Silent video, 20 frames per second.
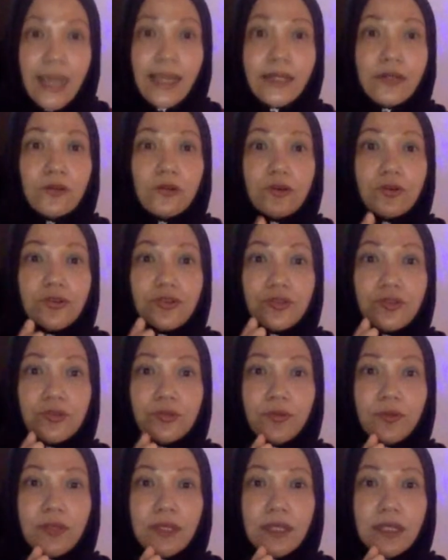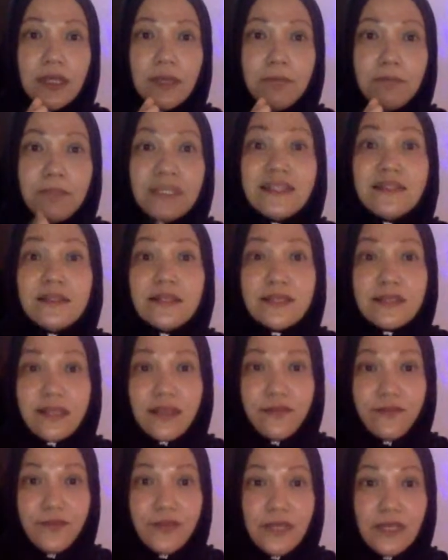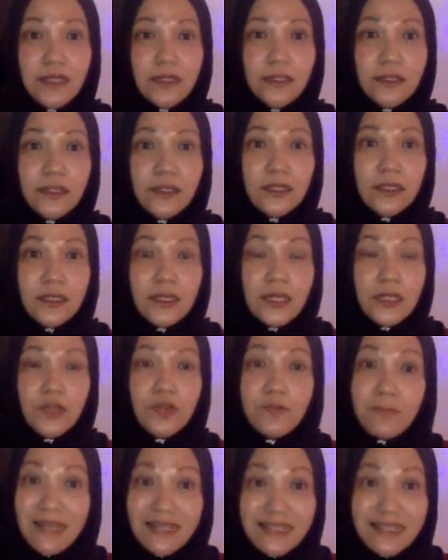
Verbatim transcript: and also the business savvy. You